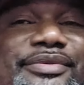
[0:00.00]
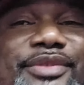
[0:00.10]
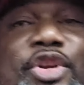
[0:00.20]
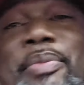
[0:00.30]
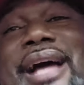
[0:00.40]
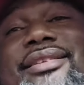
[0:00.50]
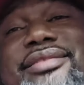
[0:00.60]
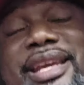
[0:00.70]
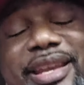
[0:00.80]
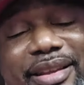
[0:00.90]
you about to
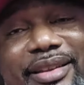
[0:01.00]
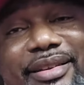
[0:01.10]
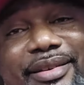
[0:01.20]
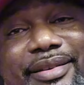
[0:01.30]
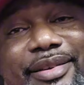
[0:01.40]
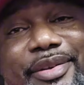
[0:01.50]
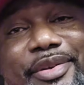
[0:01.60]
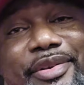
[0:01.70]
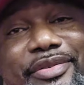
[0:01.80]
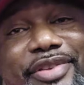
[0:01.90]
see
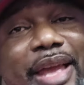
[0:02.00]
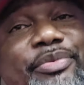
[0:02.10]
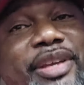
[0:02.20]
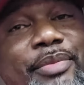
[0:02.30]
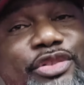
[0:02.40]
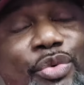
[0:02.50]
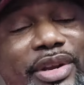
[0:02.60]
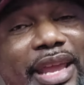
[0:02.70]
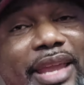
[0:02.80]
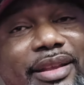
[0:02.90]
September
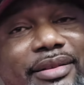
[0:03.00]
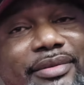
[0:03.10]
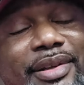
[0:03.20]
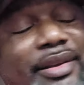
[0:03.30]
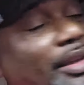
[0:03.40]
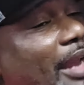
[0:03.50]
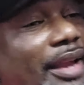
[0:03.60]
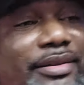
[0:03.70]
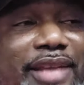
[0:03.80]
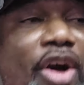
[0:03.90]
28th. And
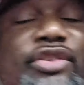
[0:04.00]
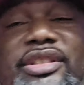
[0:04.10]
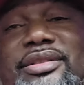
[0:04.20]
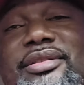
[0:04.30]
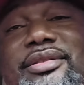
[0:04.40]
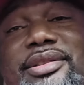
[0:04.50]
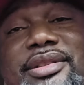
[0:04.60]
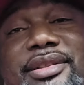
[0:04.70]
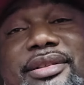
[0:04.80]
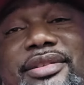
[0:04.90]
I done told you.
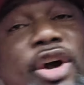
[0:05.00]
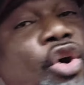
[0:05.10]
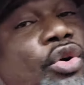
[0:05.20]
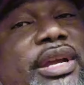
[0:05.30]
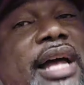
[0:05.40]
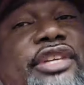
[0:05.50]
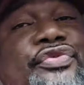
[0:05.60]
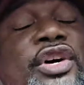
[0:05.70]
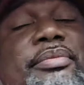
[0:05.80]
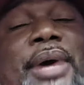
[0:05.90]
The whole college
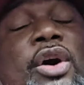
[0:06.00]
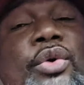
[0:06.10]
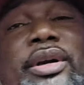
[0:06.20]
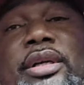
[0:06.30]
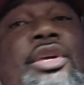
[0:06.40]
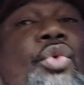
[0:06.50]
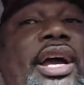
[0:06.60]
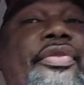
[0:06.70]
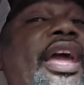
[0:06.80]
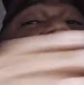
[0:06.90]
football world,
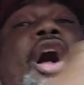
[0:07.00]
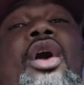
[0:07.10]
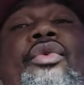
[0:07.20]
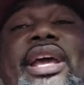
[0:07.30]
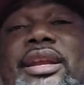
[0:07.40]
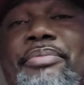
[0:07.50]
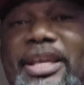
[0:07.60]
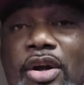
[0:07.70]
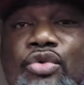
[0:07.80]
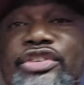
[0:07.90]
well, they already
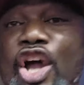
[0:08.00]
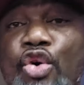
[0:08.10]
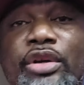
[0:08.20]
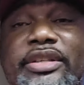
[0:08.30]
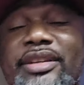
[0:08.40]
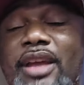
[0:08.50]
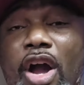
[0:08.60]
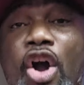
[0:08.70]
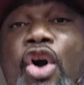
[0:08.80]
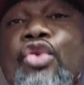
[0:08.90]
been on notice
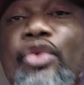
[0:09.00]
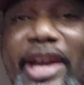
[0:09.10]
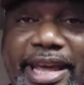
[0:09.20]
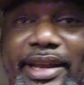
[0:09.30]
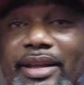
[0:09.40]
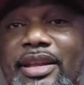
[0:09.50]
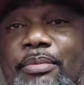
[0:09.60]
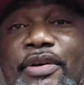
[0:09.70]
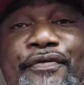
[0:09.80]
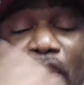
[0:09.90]
already
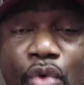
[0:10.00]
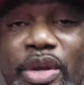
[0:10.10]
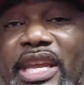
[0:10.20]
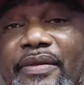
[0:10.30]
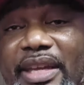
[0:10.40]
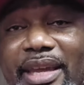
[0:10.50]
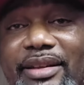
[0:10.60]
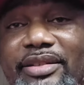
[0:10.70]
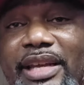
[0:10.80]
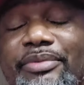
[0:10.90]
before we even get
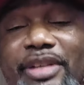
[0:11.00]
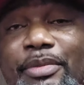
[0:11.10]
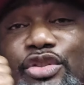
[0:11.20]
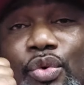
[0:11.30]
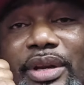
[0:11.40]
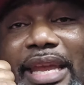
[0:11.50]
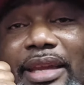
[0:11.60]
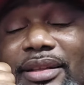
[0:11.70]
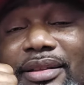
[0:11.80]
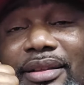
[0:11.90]
to September
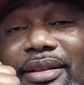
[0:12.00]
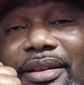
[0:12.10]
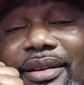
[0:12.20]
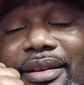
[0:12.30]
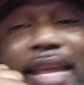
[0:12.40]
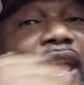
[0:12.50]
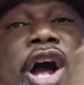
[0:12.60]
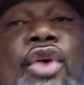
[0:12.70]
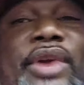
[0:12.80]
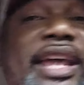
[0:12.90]
28th. They
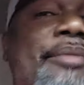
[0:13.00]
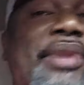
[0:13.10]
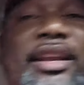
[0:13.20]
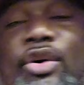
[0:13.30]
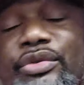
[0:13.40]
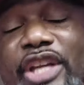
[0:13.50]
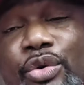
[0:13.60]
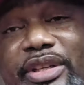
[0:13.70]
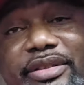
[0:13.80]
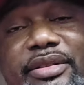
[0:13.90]
already been on
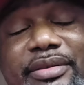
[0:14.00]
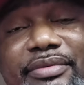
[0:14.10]
notice.